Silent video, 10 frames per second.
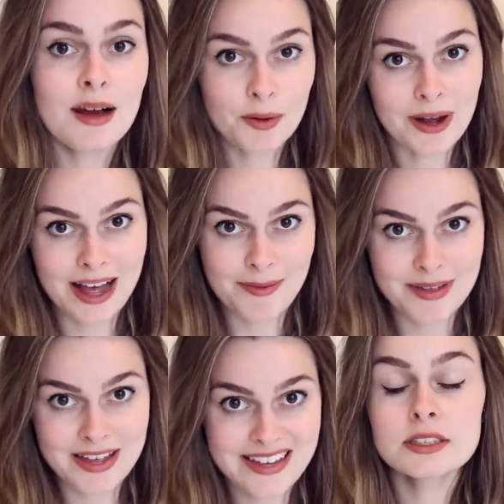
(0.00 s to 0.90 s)
I'm quite
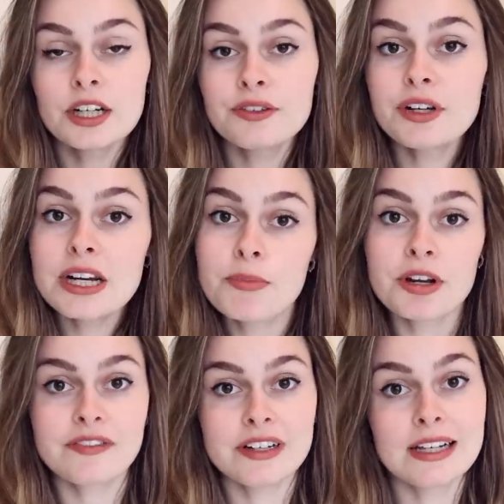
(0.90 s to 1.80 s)
happy. So, really
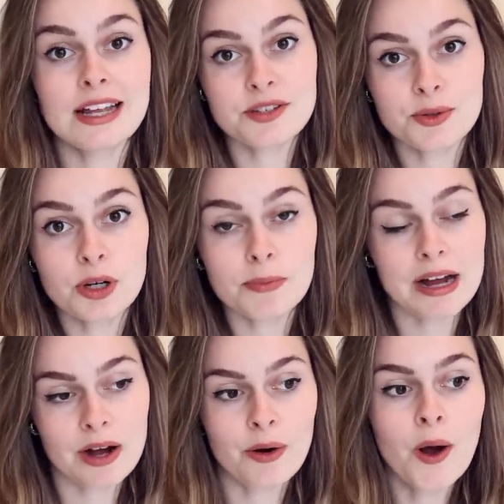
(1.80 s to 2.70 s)
briefly, let's talk
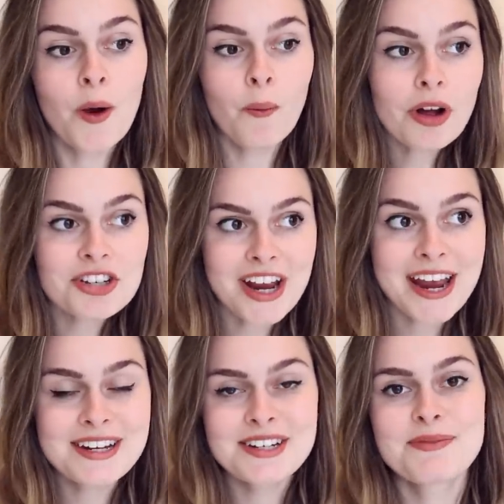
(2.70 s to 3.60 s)
about what
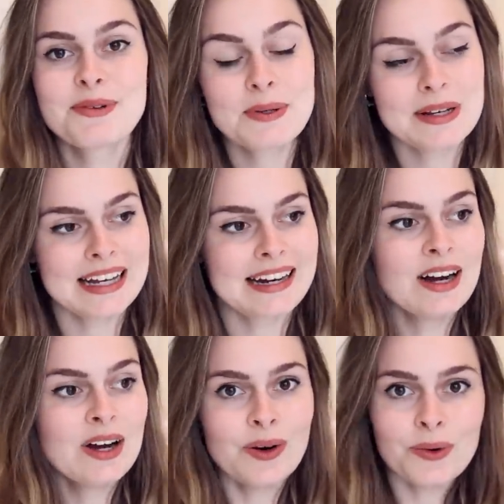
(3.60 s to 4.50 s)
changed between
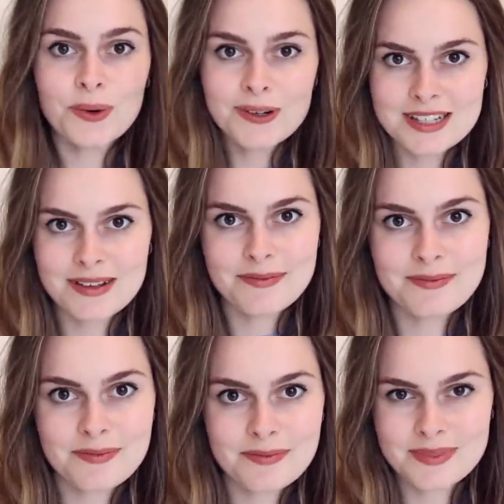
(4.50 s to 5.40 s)

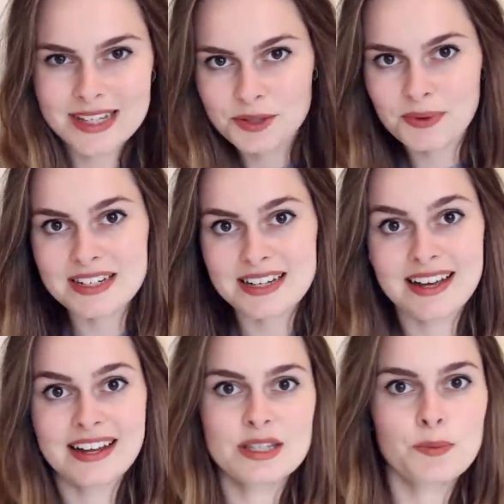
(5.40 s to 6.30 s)
autumn slash winter
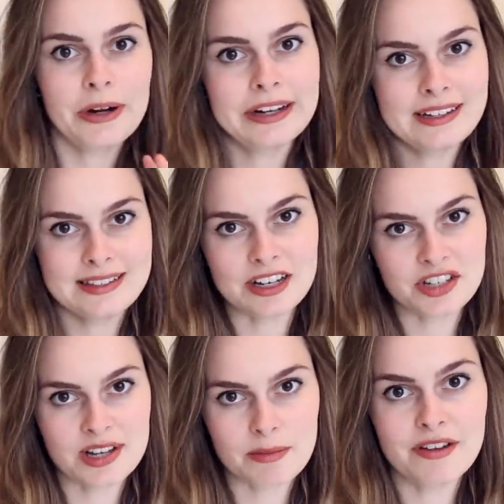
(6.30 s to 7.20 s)
and spring slash
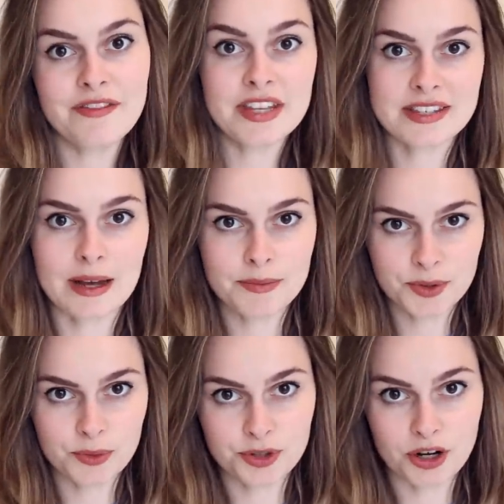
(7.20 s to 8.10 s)
summer for this
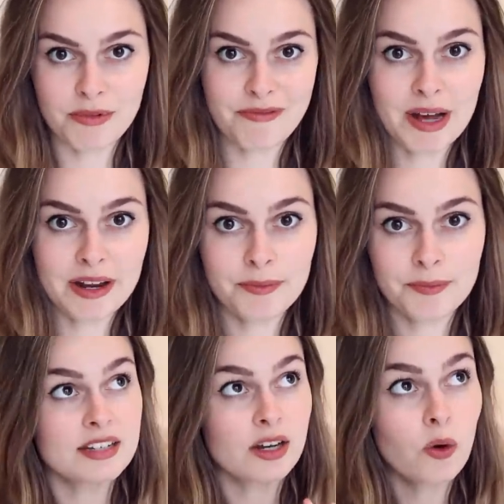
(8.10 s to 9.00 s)
capsule wardrobe of mine.
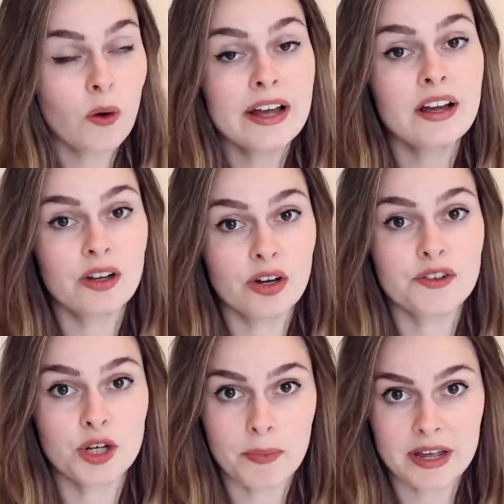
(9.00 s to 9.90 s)
I did quite a lot
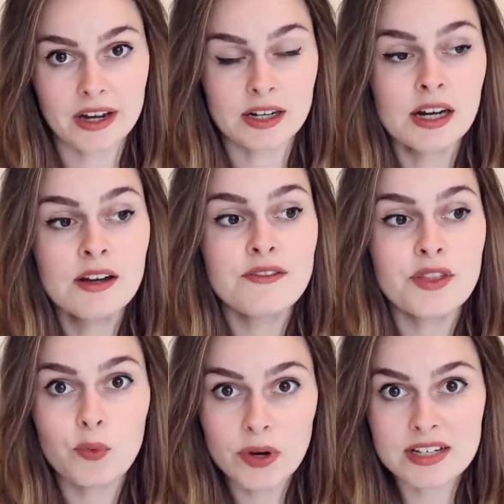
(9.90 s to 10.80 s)
of shopping for
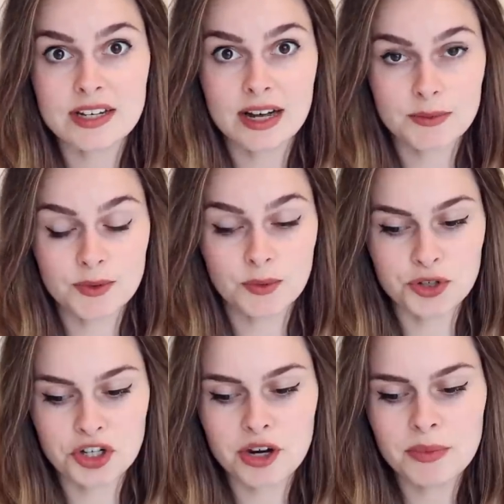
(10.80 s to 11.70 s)
the winter capsule
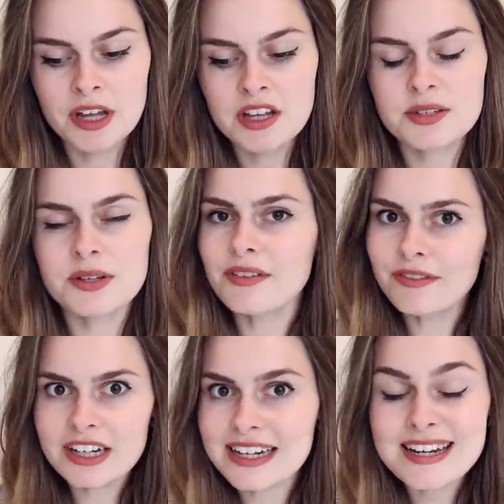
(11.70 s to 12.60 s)
wardrobe, so I don't
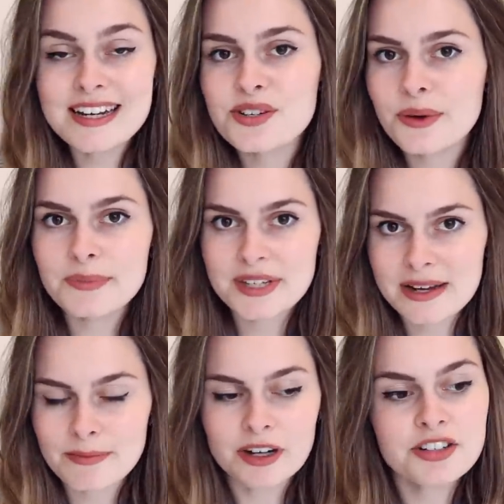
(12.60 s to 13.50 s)
really need to
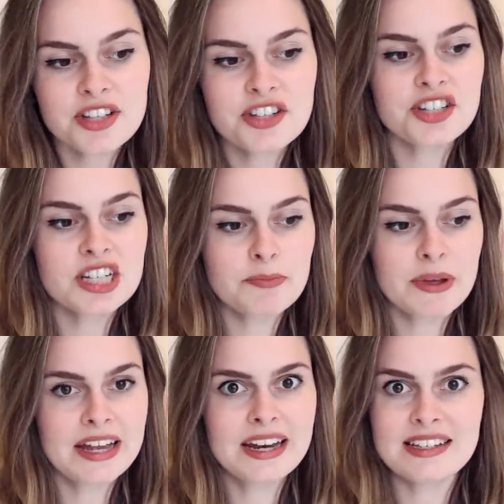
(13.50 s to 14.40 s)
update much. There's just
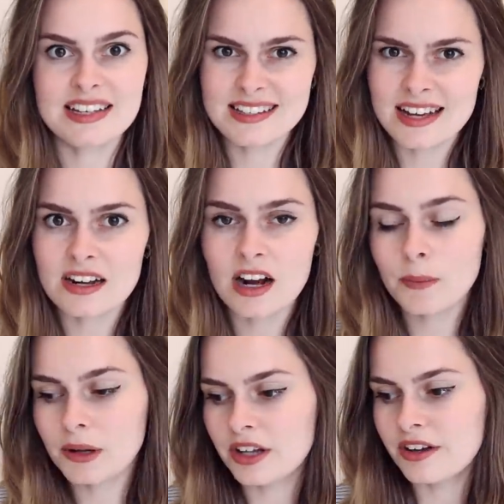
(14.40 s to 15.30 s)
been, as I said, a
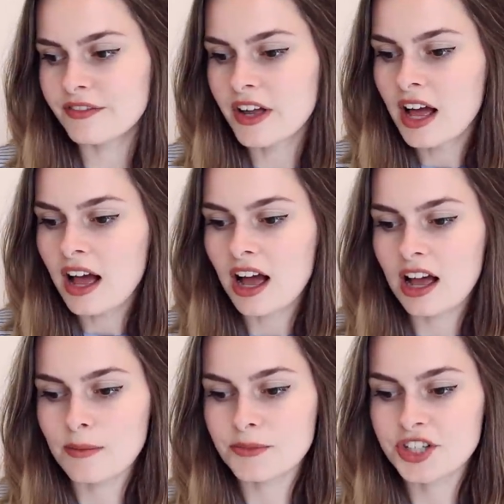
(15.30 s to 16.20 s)
couple of
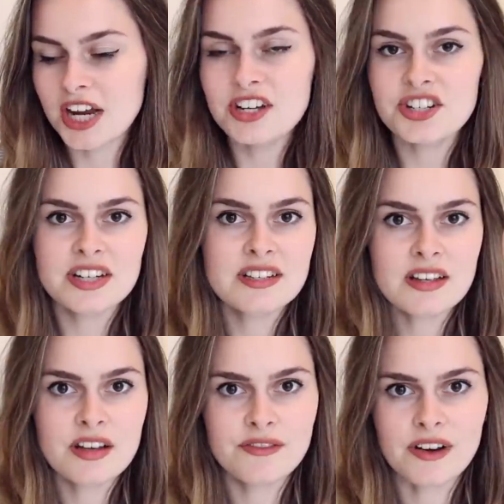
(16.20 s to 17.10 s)
um, changes
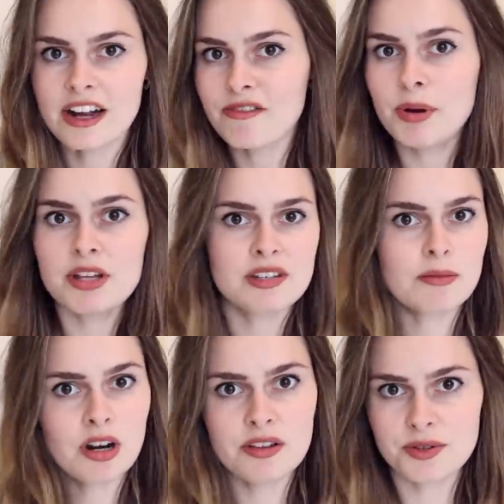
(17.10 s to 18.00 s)
of like I've put
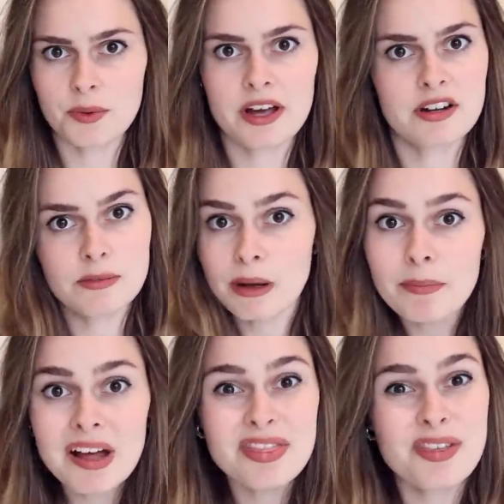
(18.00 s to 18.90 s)
some clothes away under my
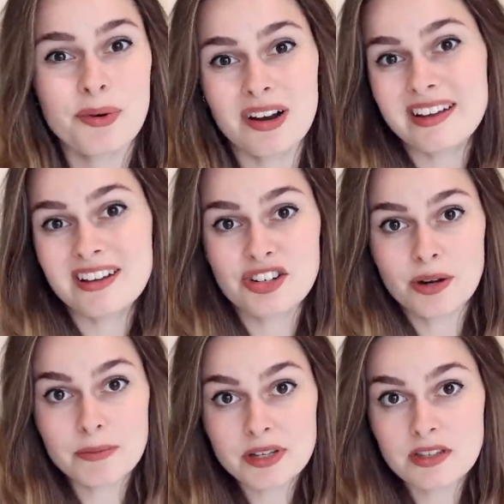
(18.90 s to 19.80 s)
bed that were like
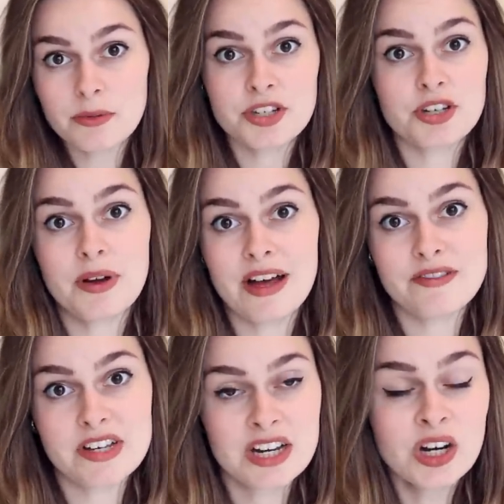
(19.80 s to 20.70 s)
jumpers that were too
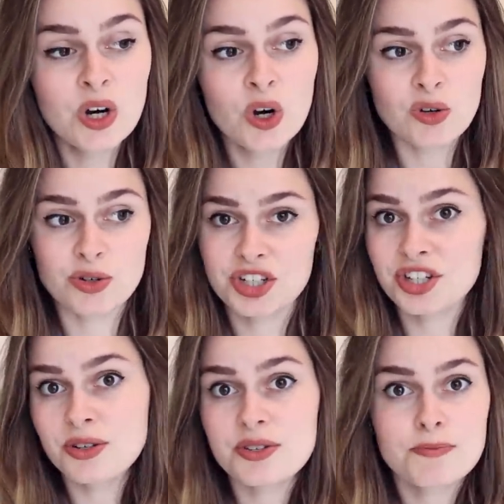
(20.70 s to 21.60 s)
heavy or
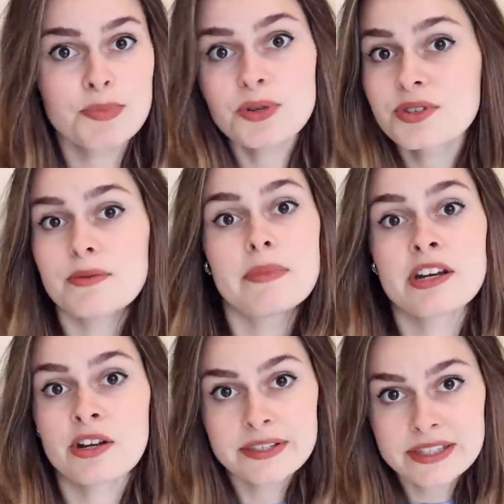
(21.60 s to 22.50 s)
shoes, boots that made
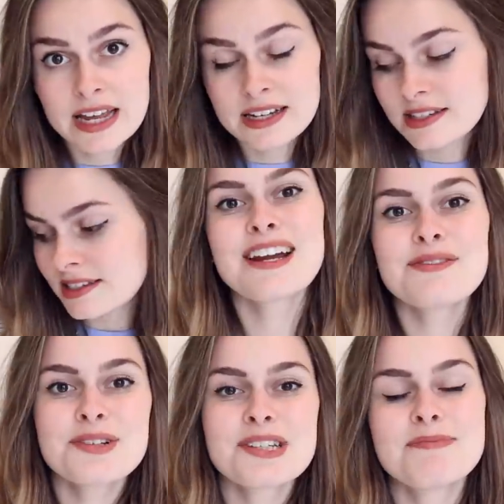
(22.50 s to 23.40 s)
no sense. And
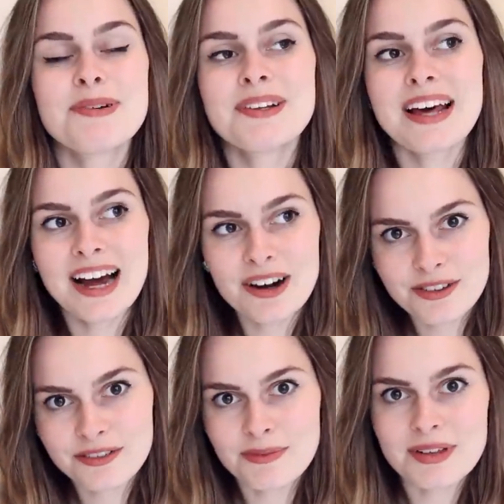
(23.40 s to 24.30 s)
I've also pulled
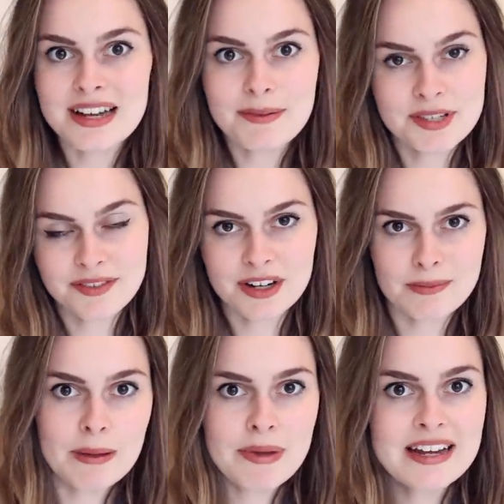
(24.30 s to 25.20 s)
out from the depths of under
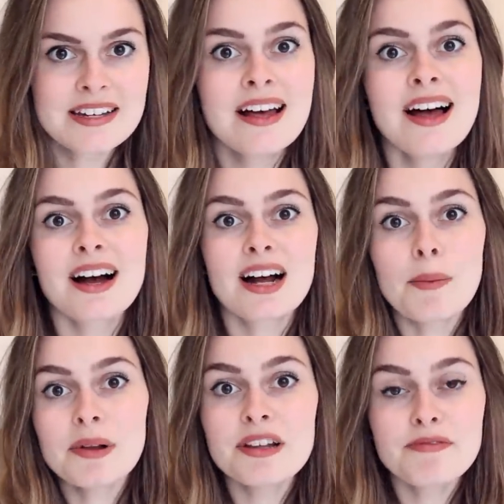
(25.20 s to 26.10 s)
my bed a
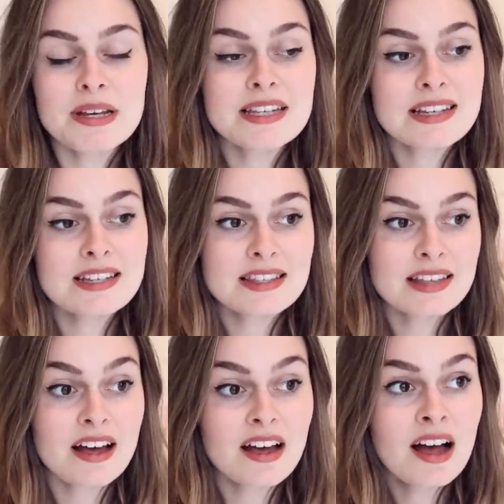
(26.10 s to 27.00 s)
couple of pieces
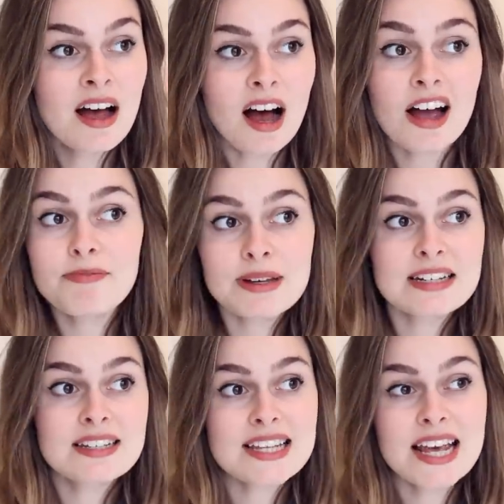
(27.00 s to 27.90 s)
that I've
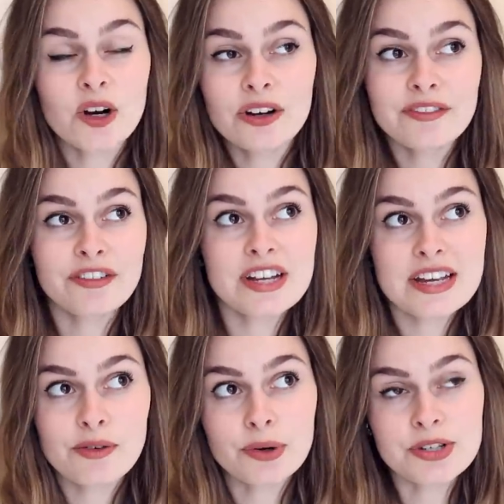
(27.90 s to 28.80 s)
been sitting on for a
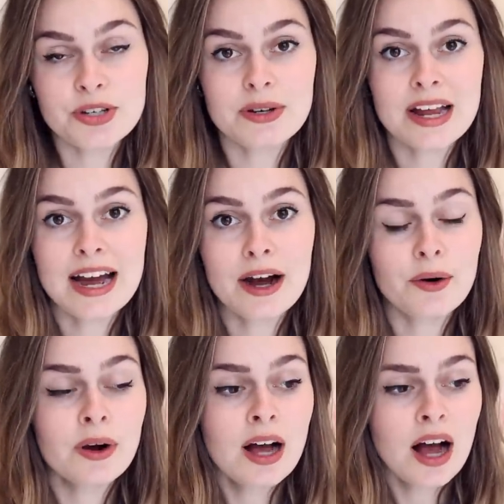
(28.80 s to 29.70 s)
year or two
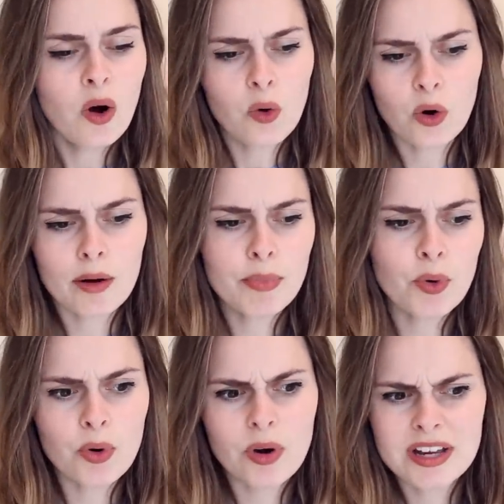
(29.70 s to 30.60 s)
now, or I
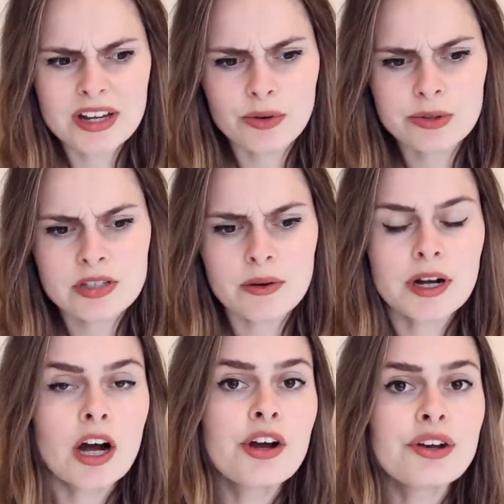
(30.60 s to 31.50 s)
bought a year or so
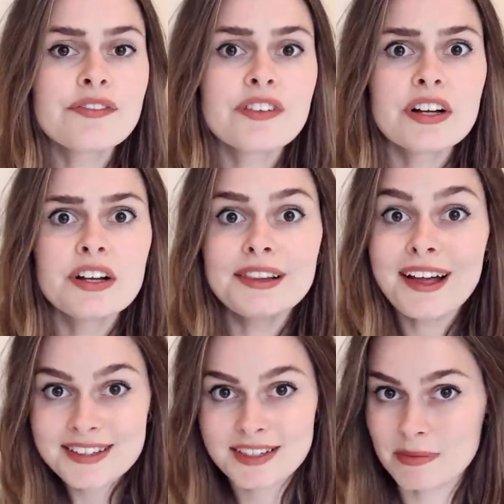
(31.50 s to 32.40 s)
ago for
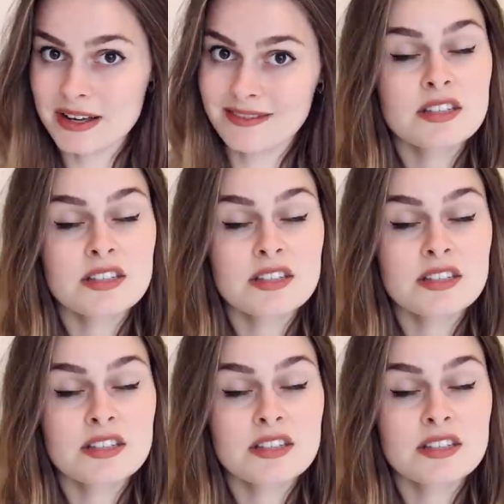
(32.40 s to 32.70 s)
last summer.